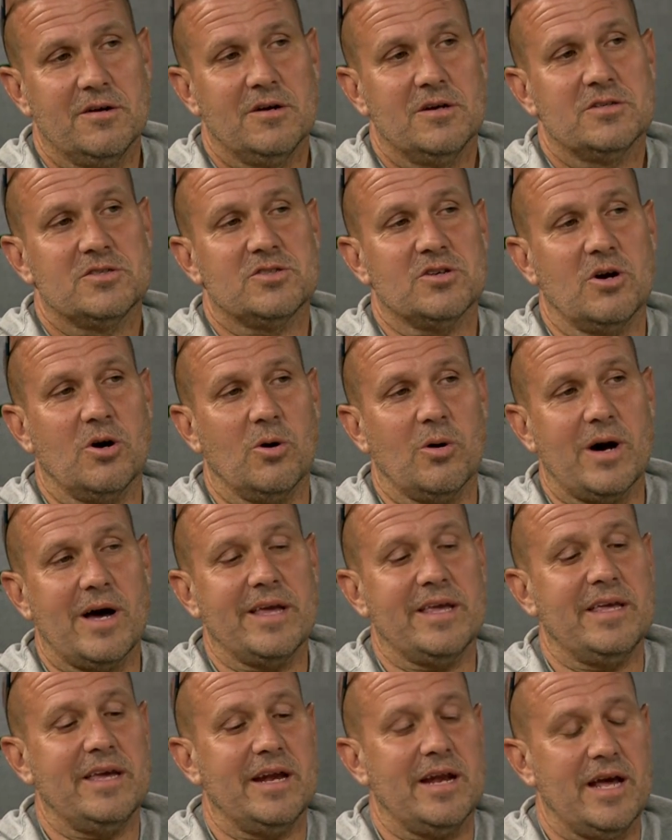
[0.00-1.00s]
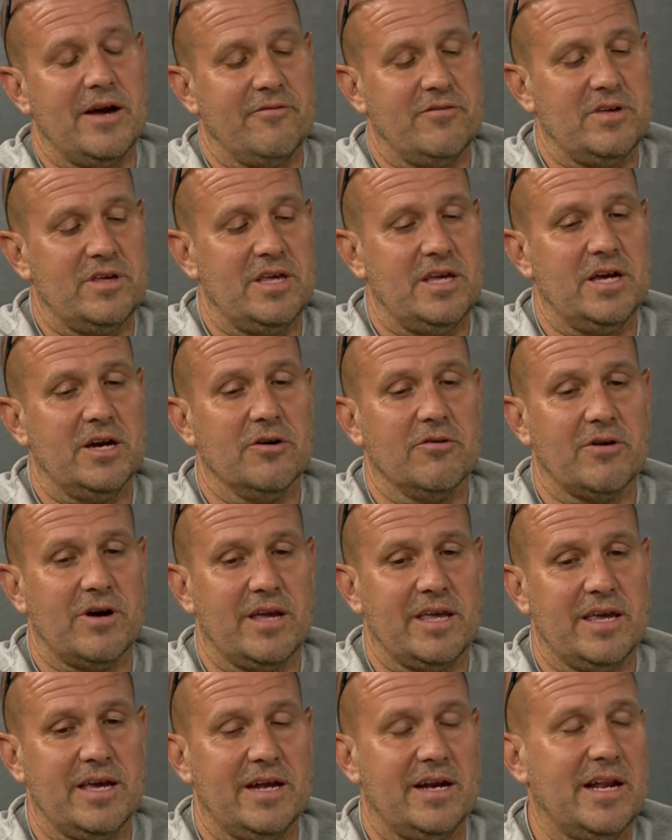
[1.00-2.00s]
So I get every year I
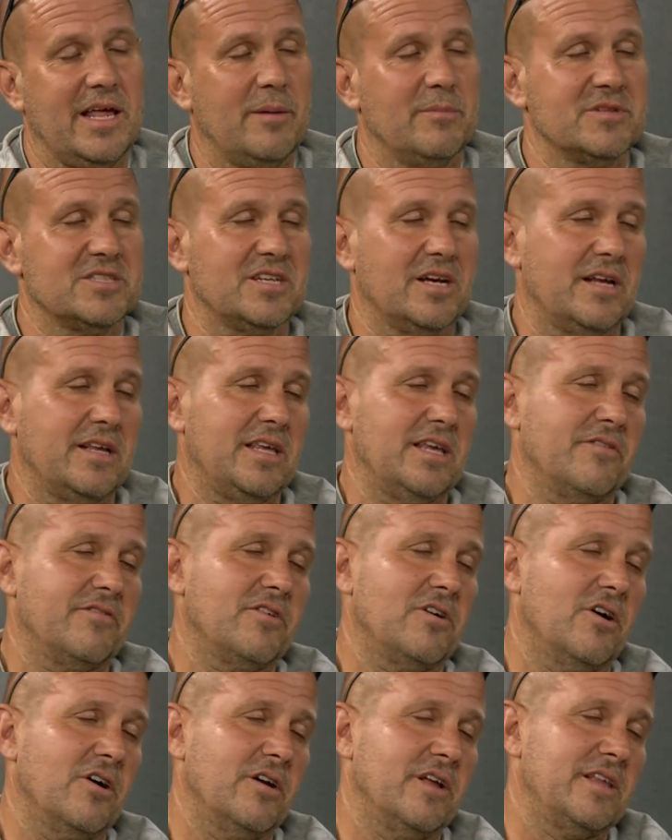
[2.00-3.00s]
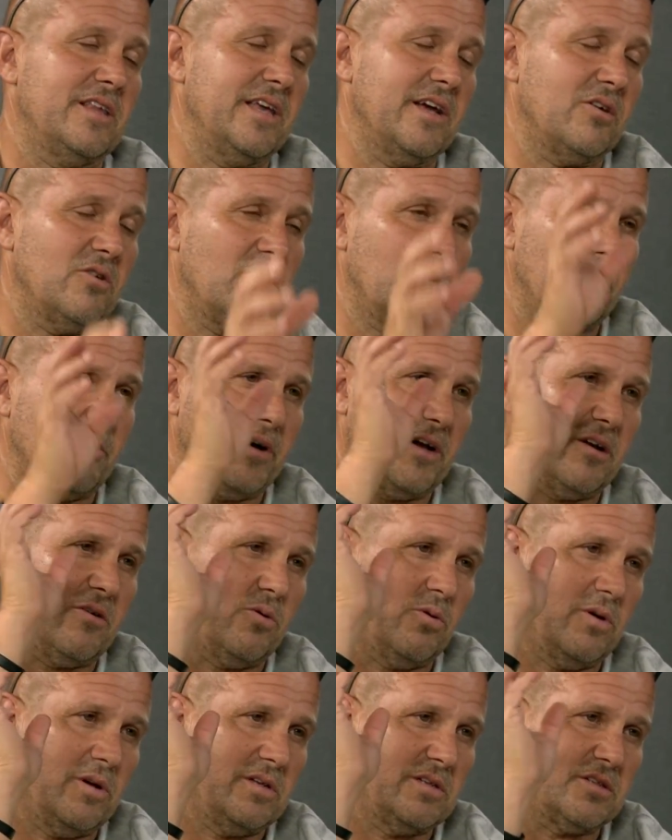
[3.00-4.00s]
get an Amazon gift card. I take all my
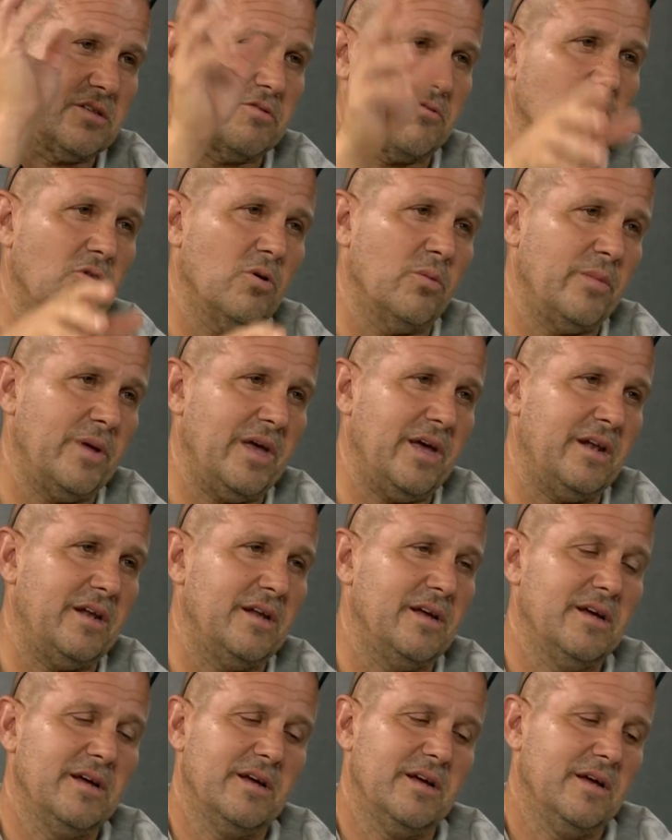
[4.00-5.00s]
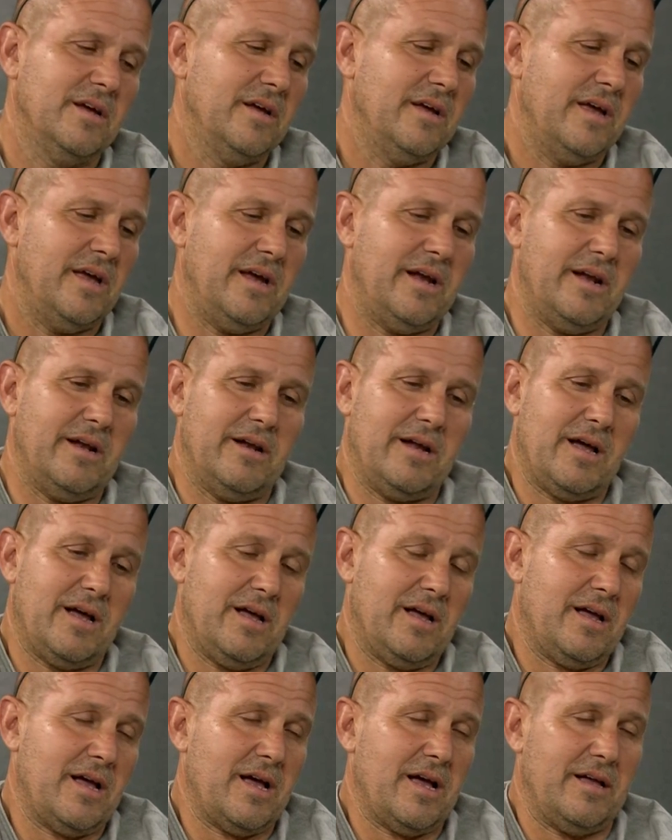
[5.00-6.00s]
coins, throw them in, and
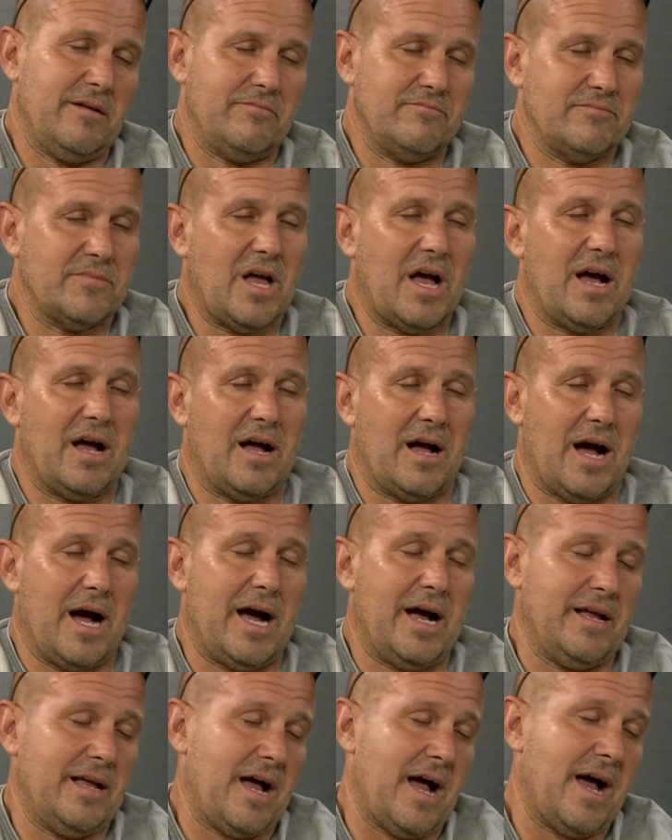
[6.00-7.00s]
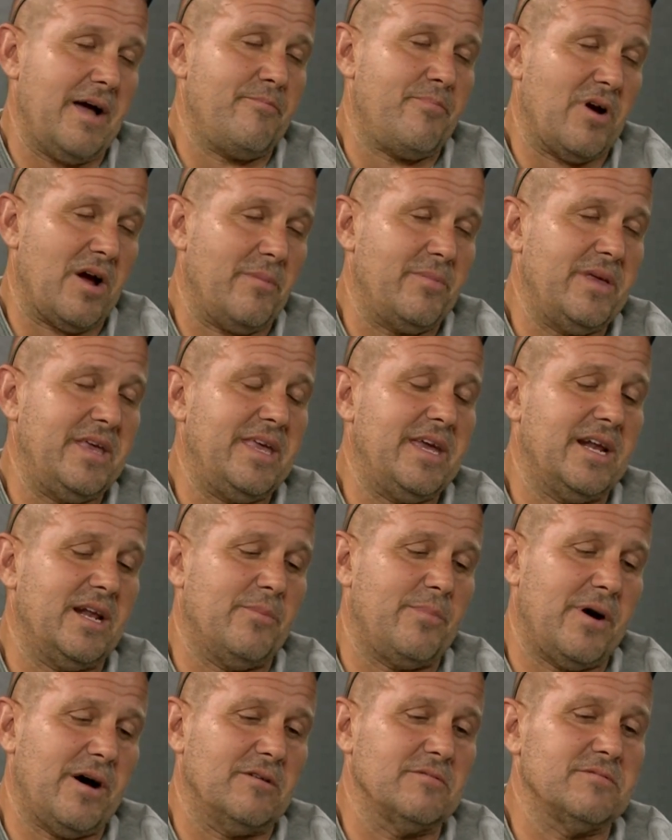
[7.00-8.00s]
I, uh, I, I probably get
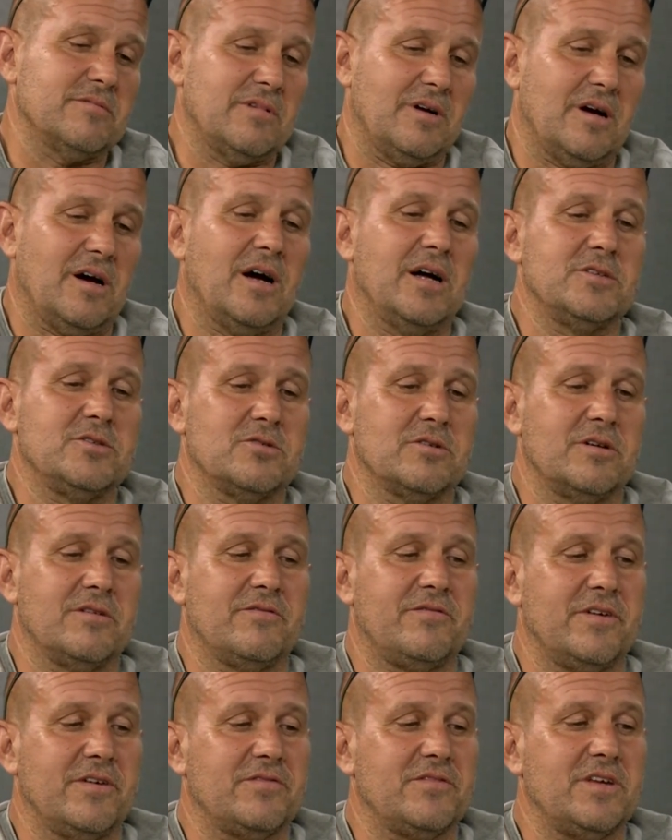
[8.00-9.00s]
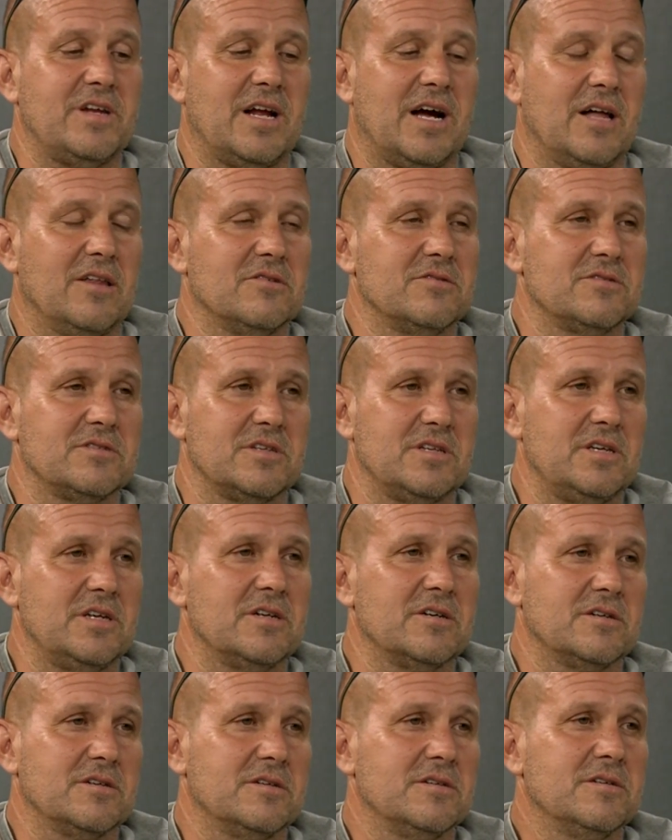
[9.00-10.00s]
about $150 a
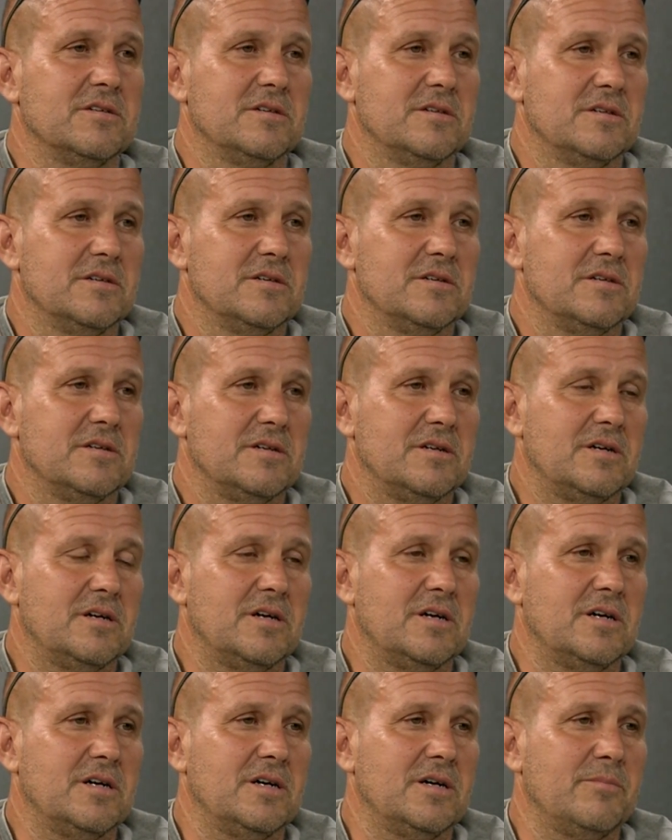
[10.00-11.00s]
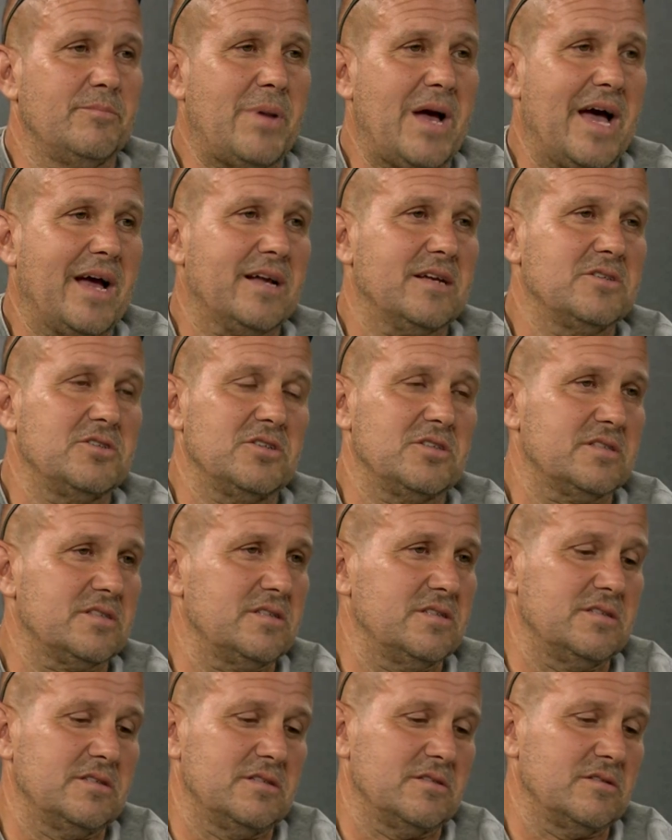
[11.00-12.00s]
year uh, back just
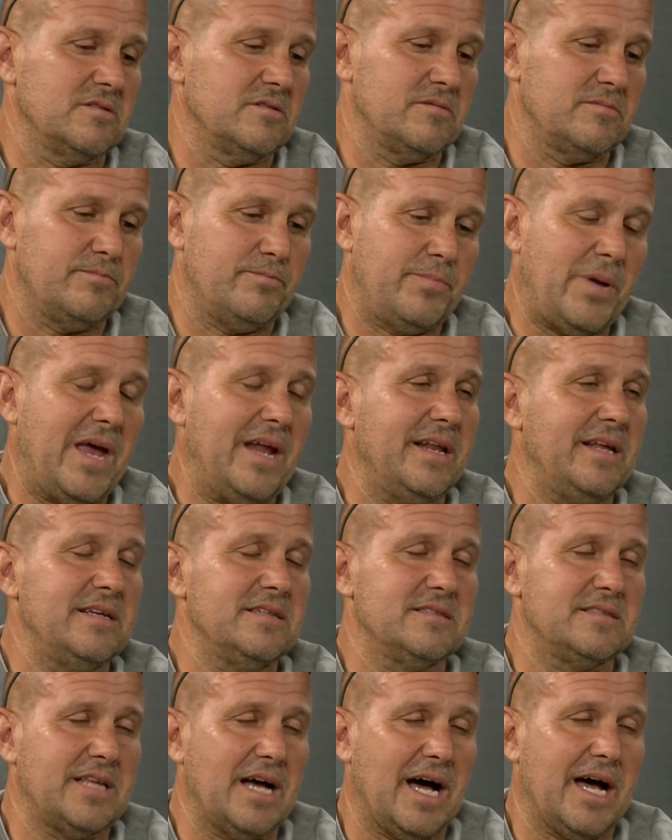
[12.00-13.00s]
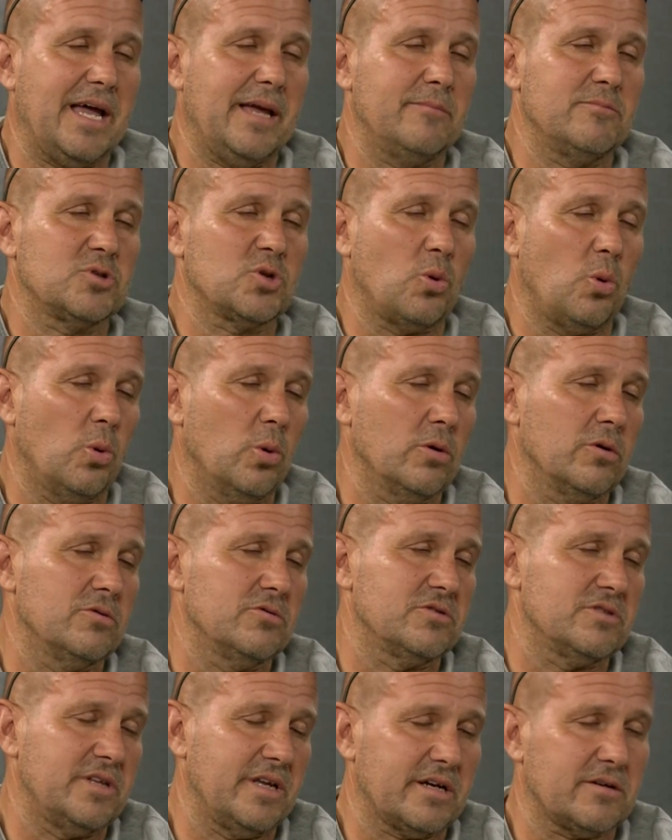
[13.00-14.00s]
in pennies, dimes,
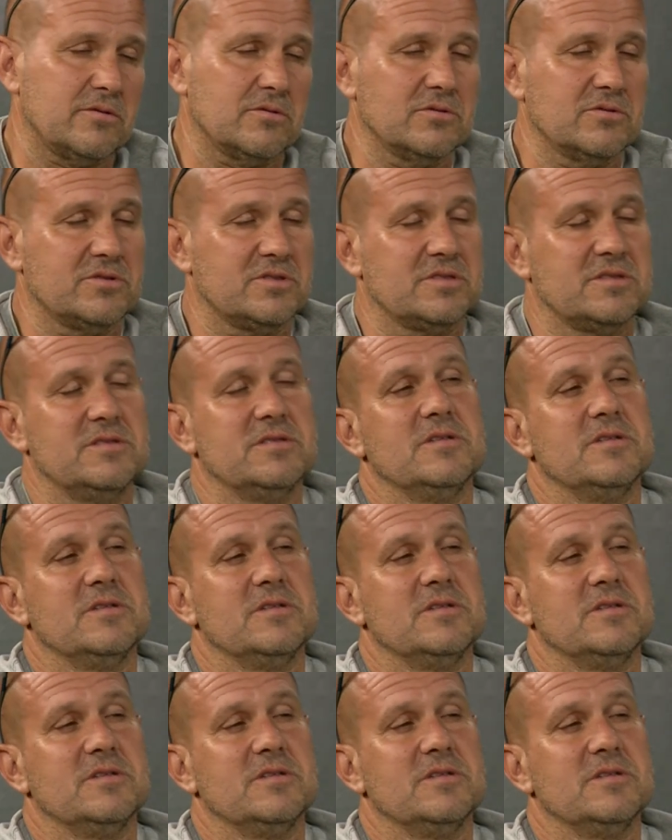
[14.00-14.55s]
quarters, nickels.